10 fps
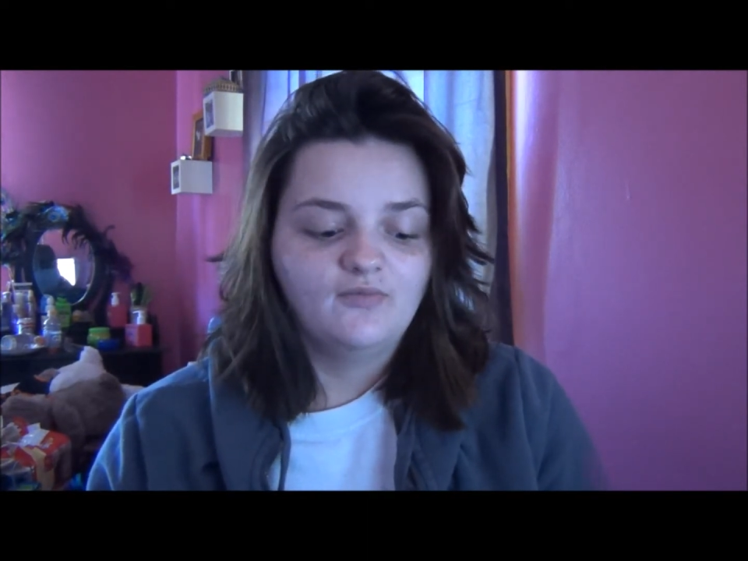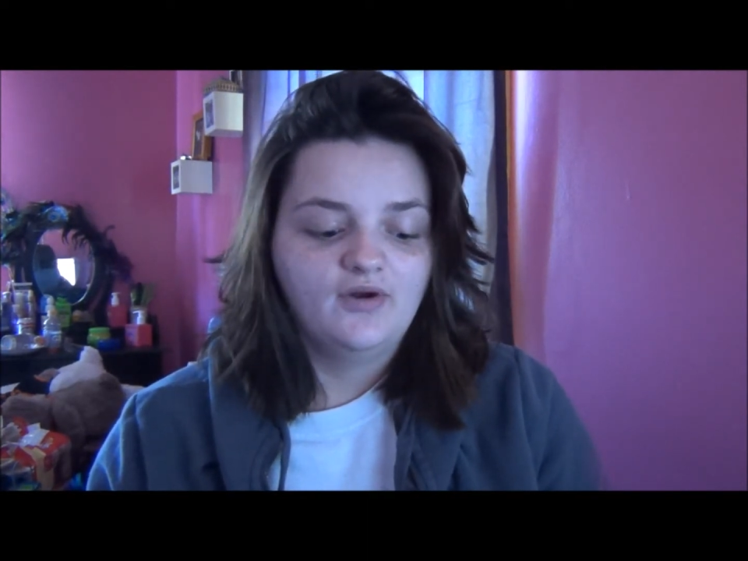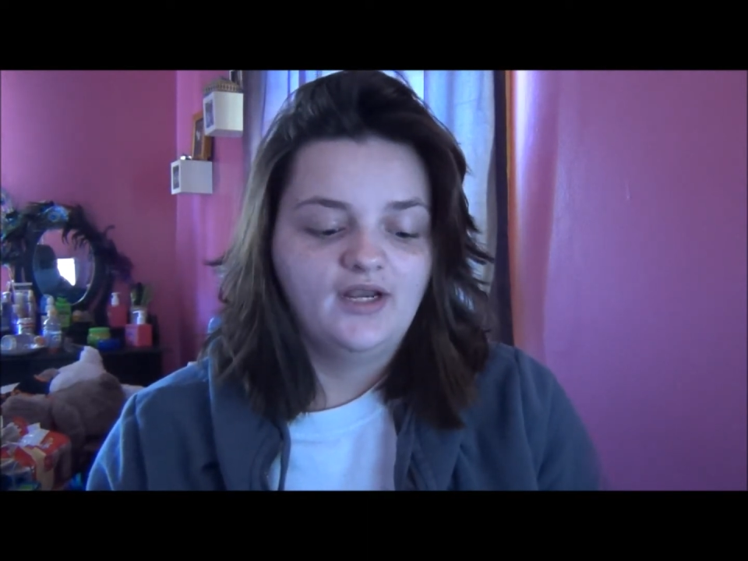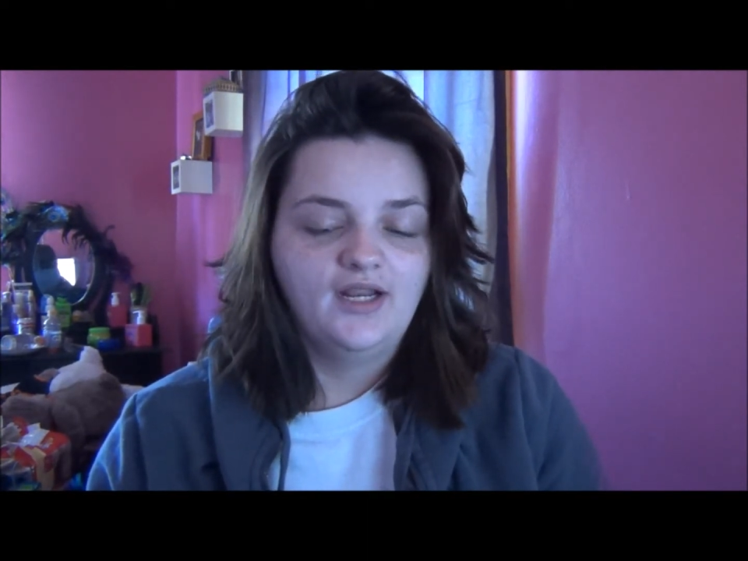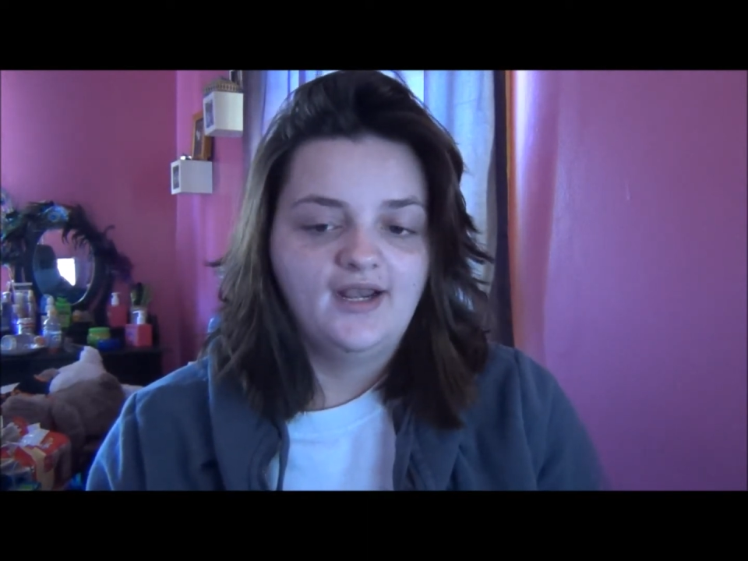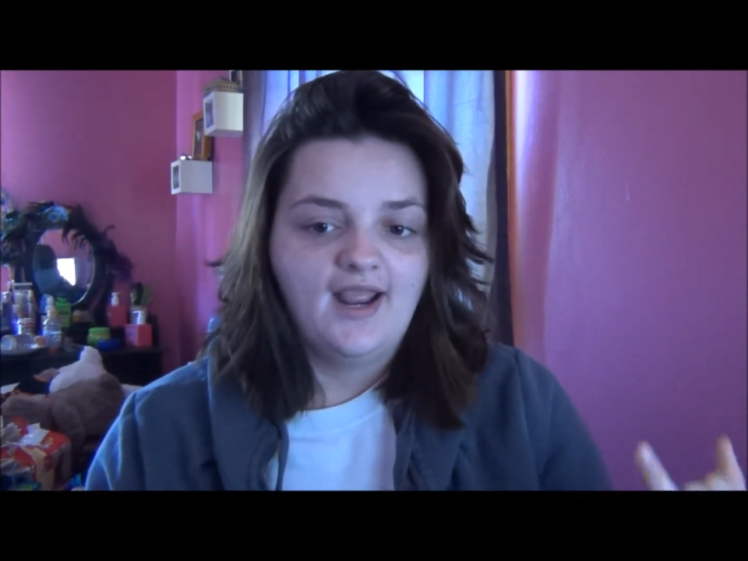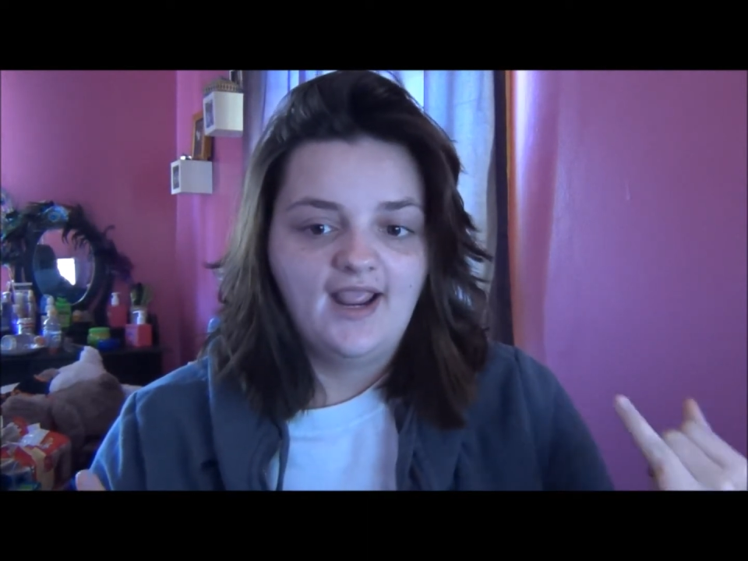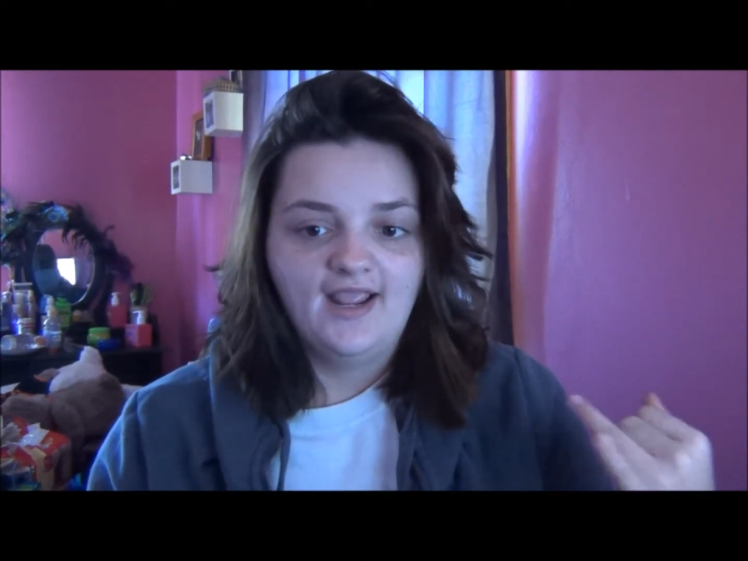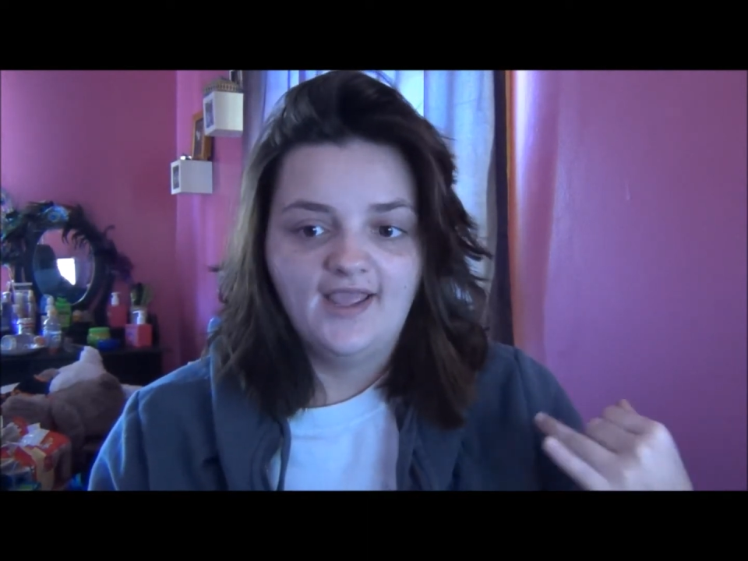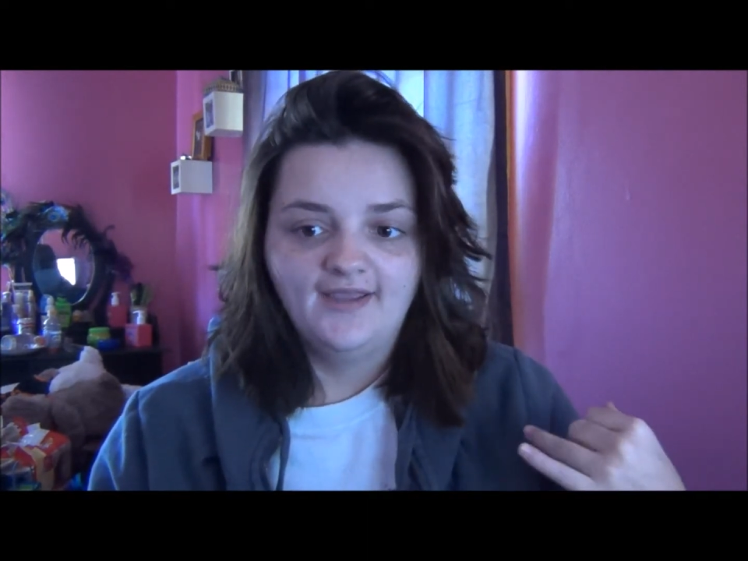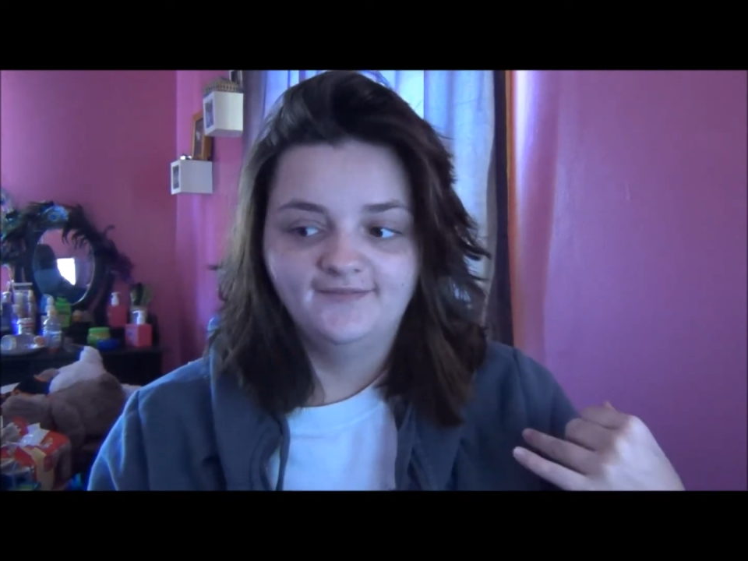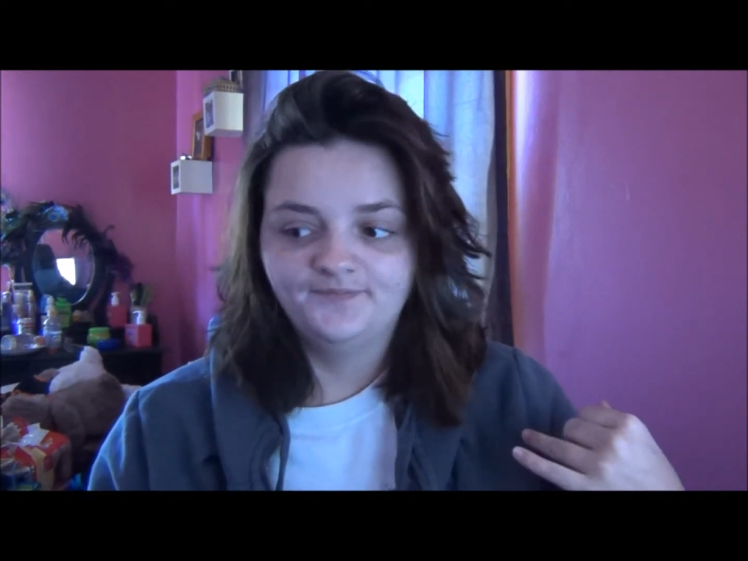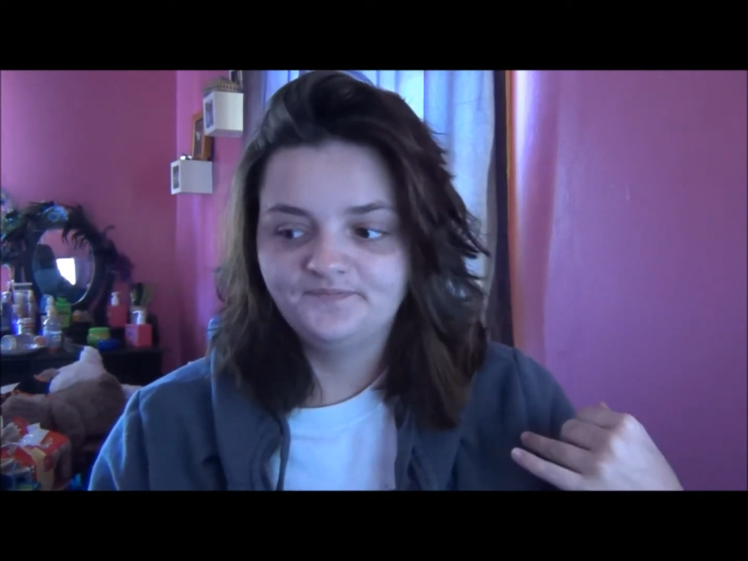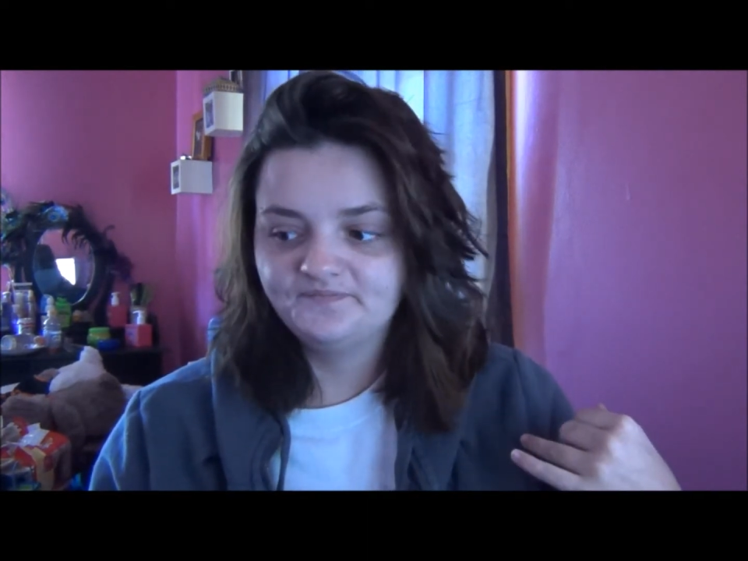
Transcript: morning, and